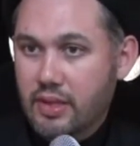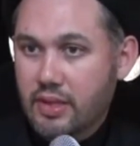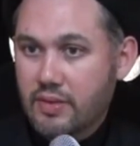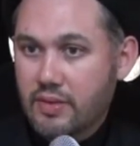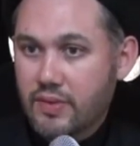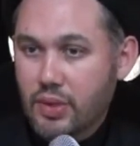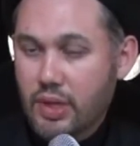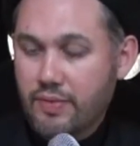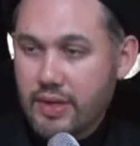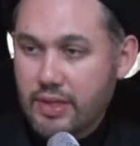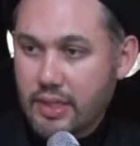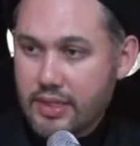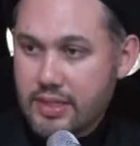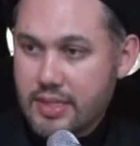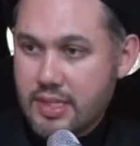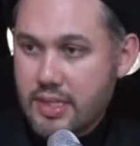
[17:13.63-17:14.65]
If you live in
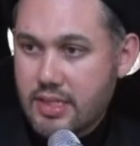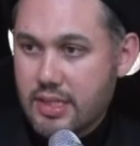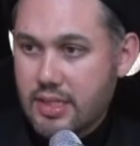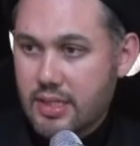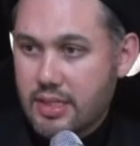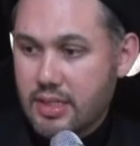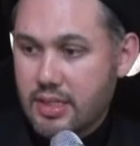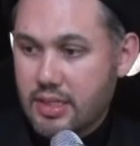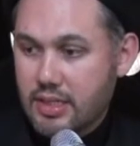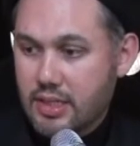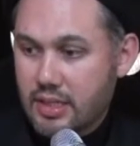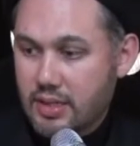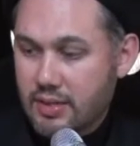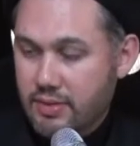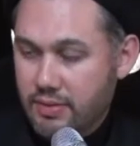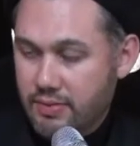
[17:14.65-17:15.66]
London,
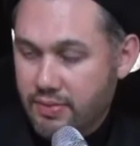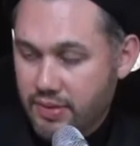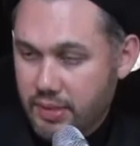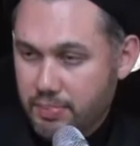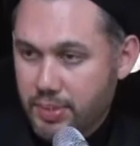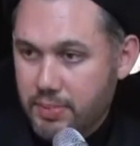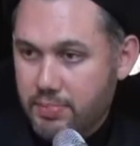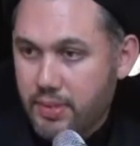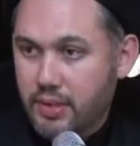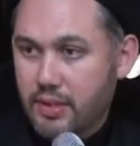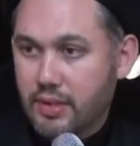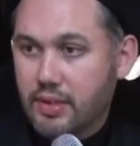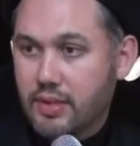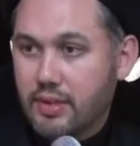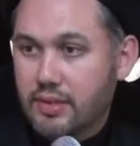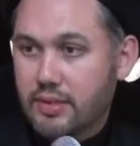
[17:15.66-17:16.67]
feed people.
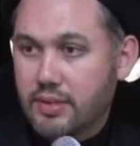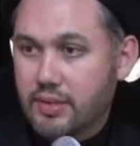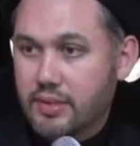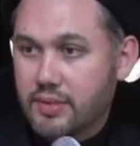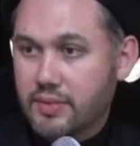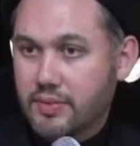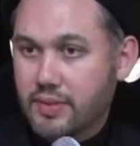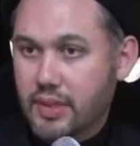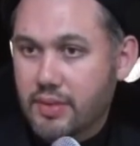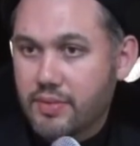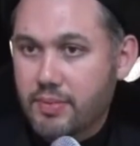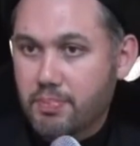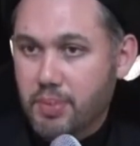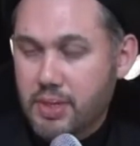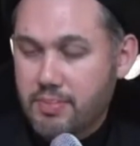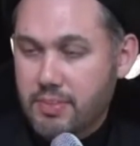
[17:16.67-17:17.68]
If you live in
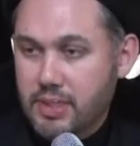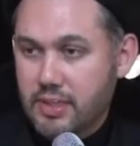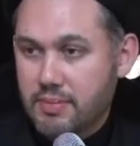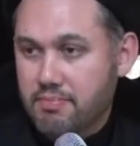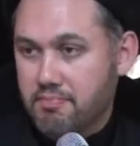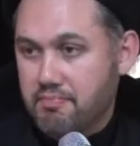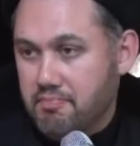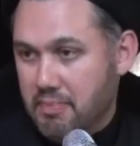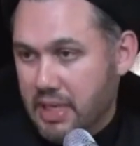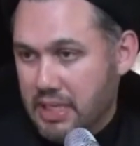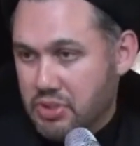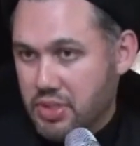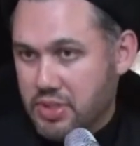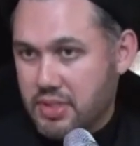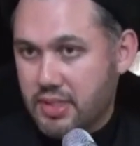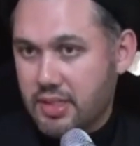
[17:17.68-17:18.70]
Birmingham,
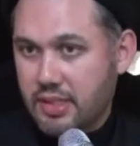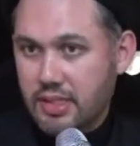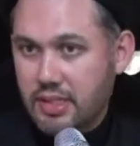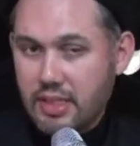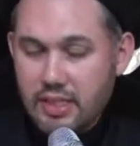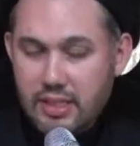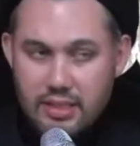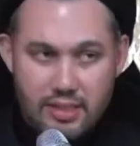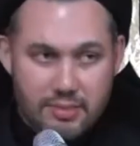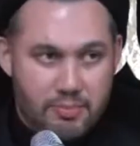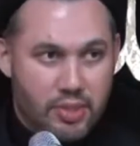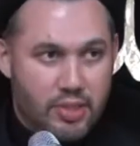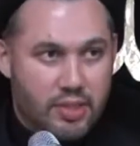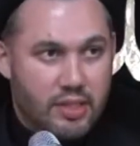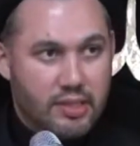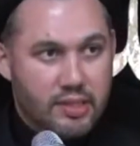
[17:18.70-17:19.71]
Manchester,
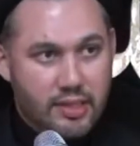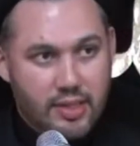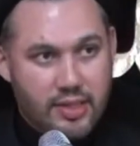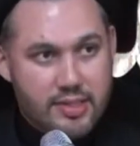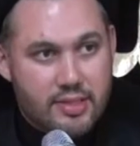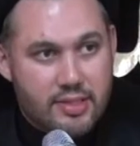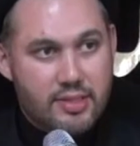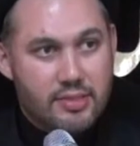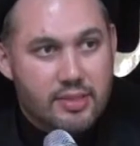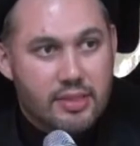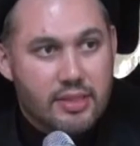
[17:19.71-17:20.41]
Edinburgh, Glasgow,